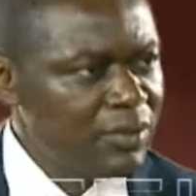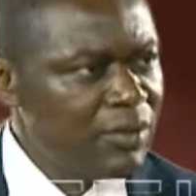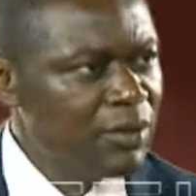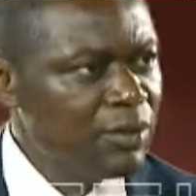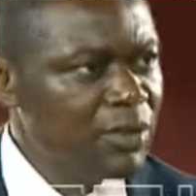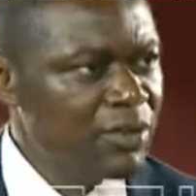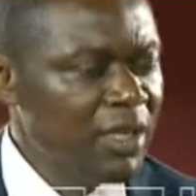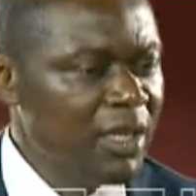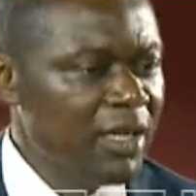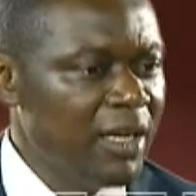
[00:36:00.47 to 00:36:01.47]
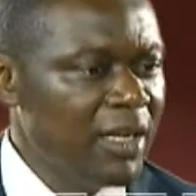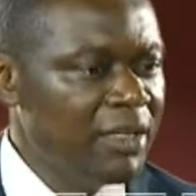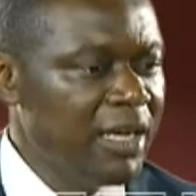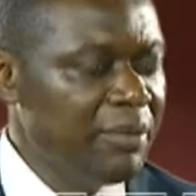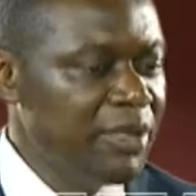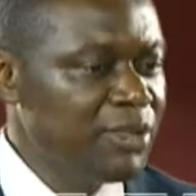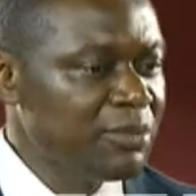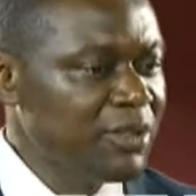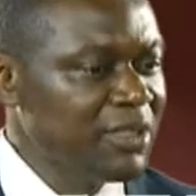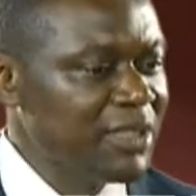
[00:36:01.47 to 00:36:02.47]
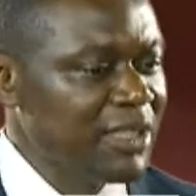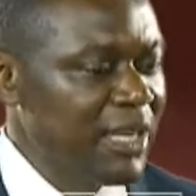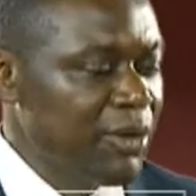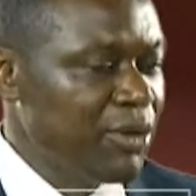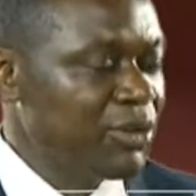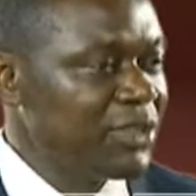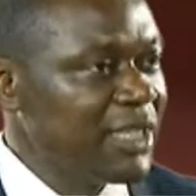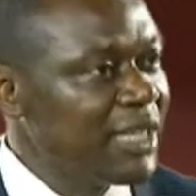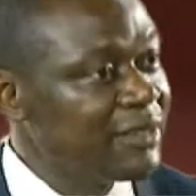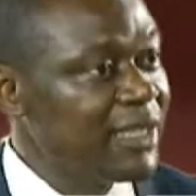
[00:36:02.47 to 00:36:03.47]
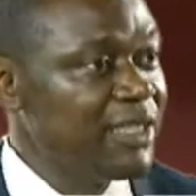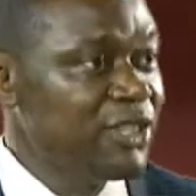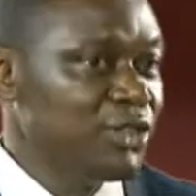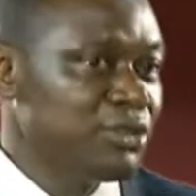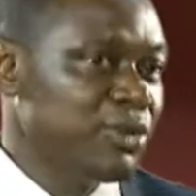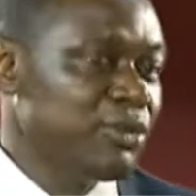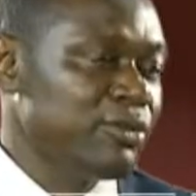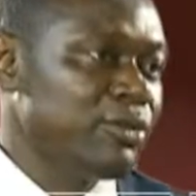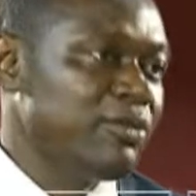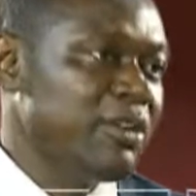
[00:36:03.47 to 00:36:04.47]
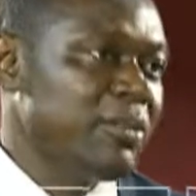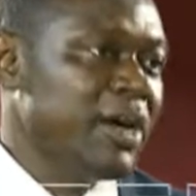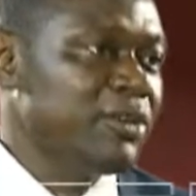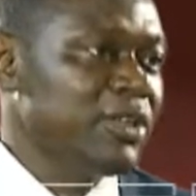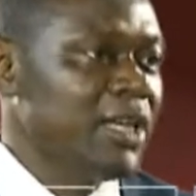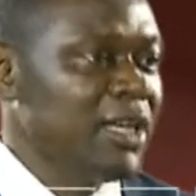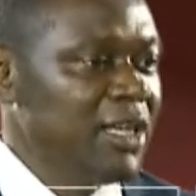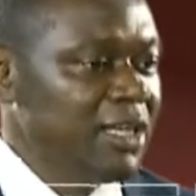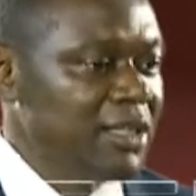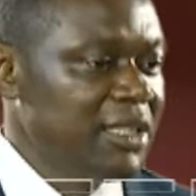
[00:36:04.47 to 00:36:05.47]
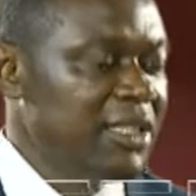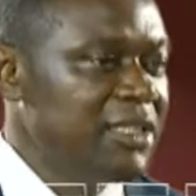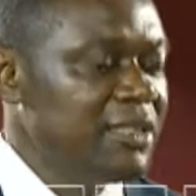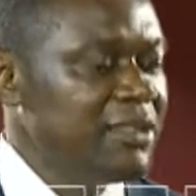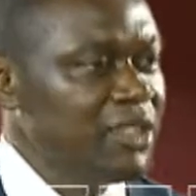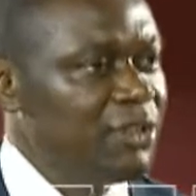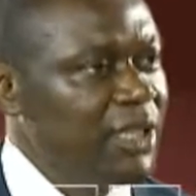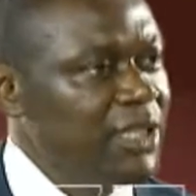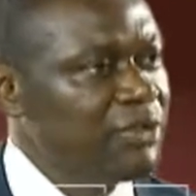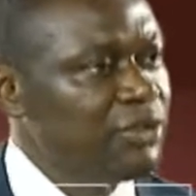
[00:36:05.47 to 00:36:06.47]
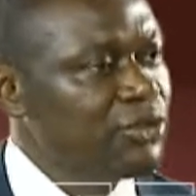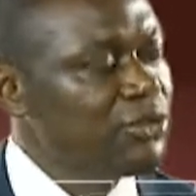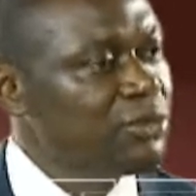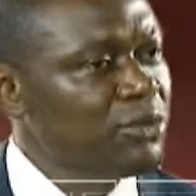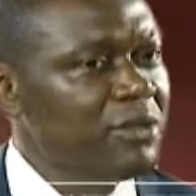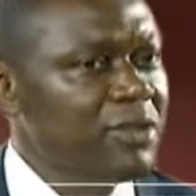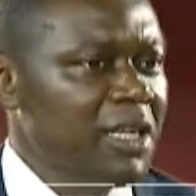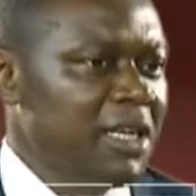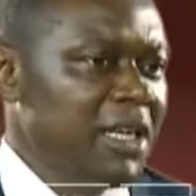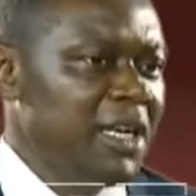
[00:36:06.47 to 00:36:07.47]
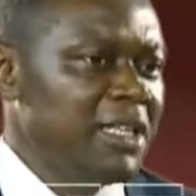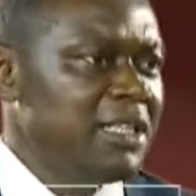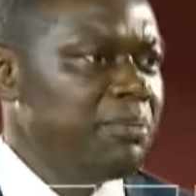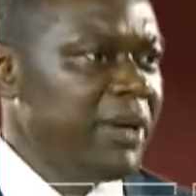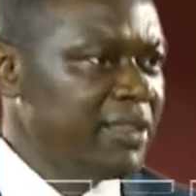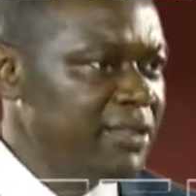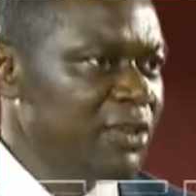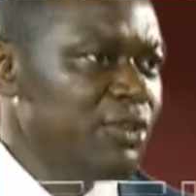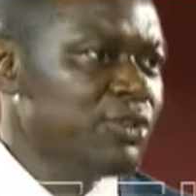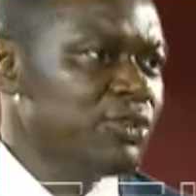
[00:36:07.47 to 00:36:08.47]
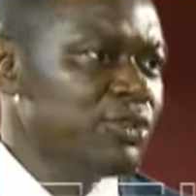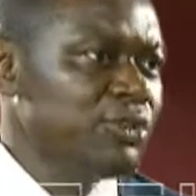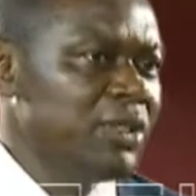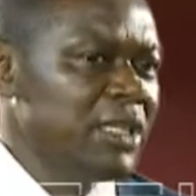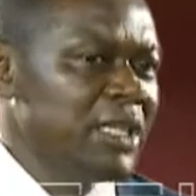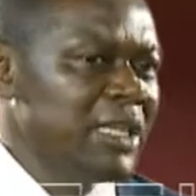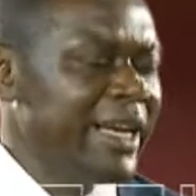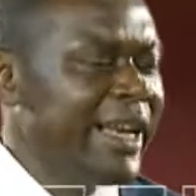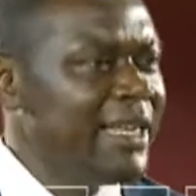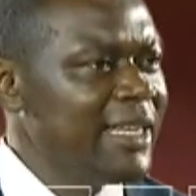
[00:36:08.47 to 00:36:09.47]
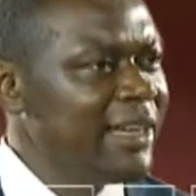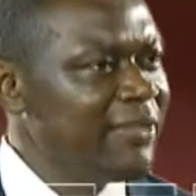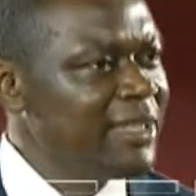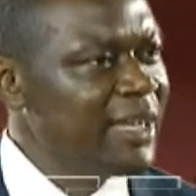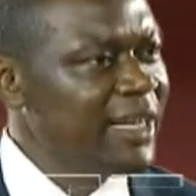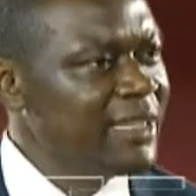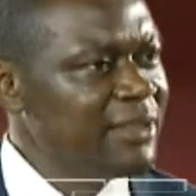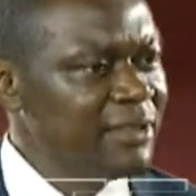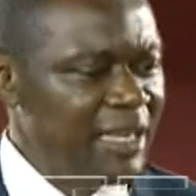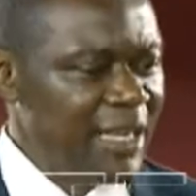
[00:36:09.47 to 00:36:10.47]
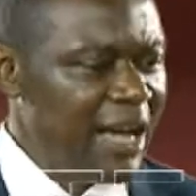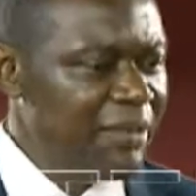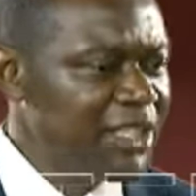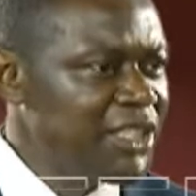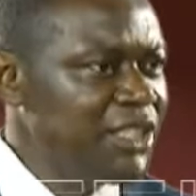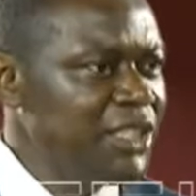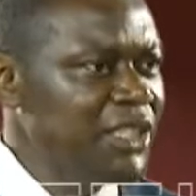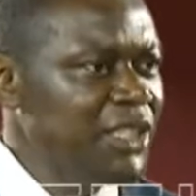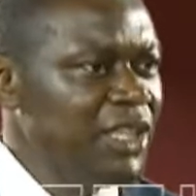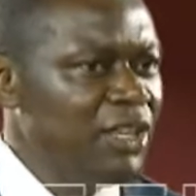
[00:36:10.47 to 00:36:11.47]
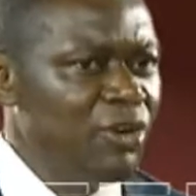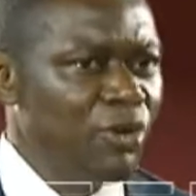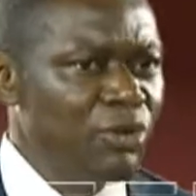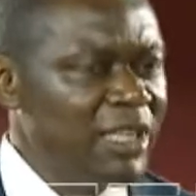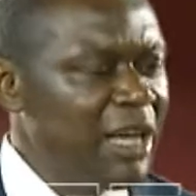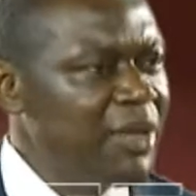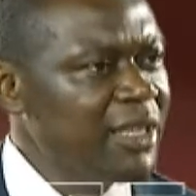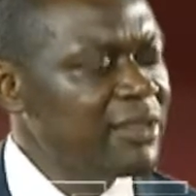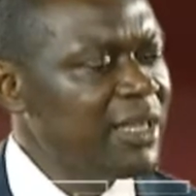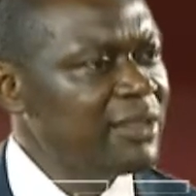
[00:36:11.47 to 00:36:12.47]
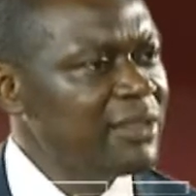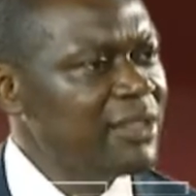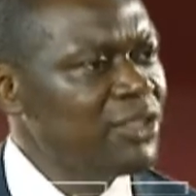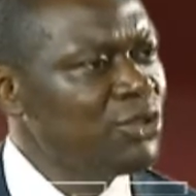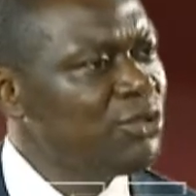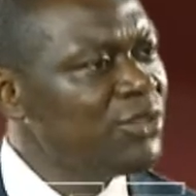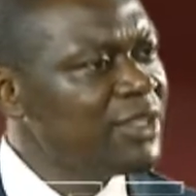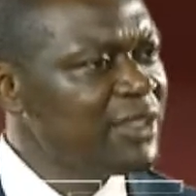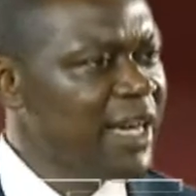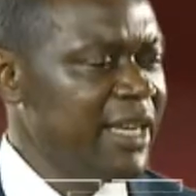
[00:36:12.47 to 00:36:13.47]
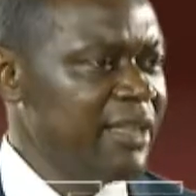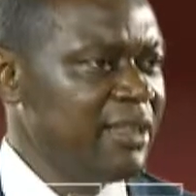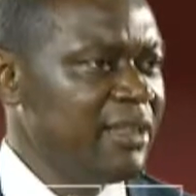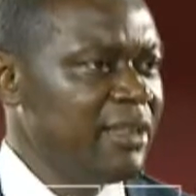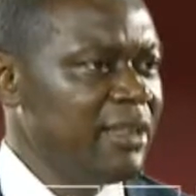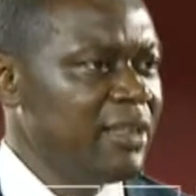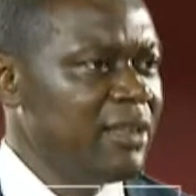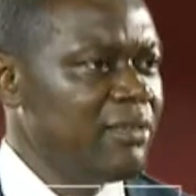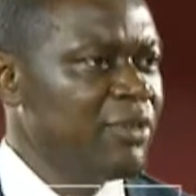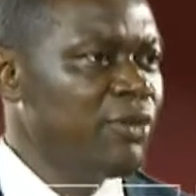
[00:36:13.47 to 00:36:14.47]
the appeal court set aside the judgment of Court of Abad, deleting section 84 sub 12, the president also clearly gave a directive that Amici, other ministers should resign before